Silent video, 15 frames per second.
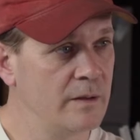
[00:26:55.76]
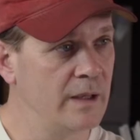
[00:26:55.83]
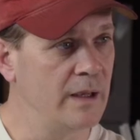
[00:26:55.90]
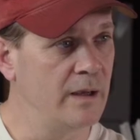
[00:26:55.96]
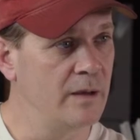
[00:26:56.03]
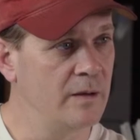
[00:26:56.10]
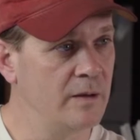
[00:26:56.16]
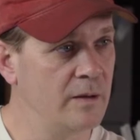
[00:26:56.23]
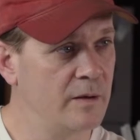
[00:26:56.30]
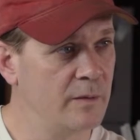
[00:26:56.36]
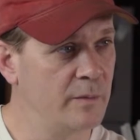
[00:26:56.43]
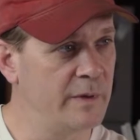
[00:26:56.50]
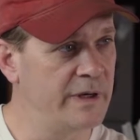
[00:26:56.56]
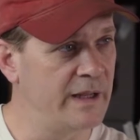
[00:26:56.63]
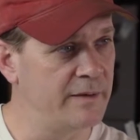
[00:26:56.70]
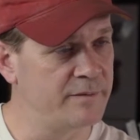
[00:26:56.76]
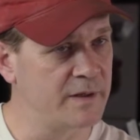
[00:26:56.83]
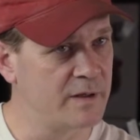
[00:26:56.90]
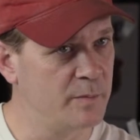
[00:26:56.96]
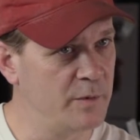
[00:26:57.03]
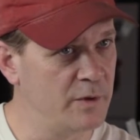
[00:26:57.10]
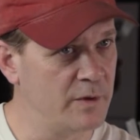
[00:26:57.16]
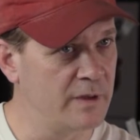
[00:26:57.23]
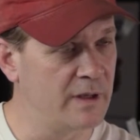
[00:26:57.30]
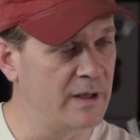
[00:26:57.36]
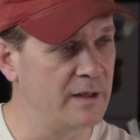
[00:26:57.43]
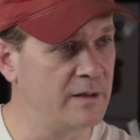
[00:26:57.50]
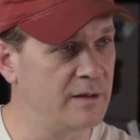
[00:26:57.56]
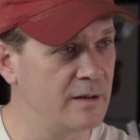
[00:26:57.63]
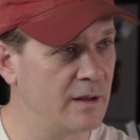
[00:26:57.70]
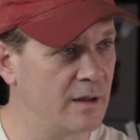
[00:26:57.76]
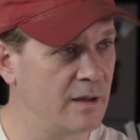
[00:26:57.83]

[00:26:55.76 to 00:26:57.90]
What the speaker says: we'd have to communicate